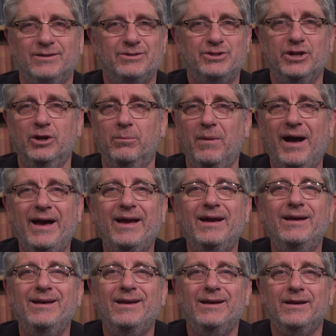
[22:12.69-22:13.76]
Jeremiah
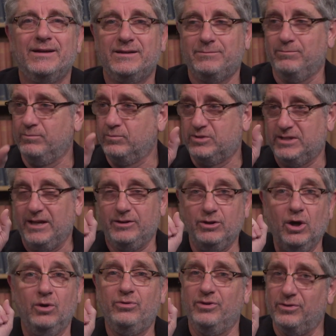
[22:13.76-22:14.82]
said,
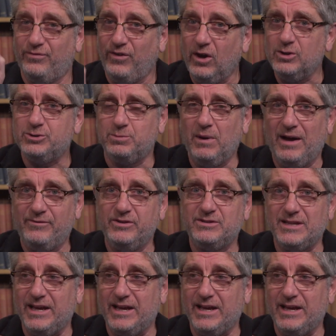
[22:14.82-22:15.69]
no, they're false prophets.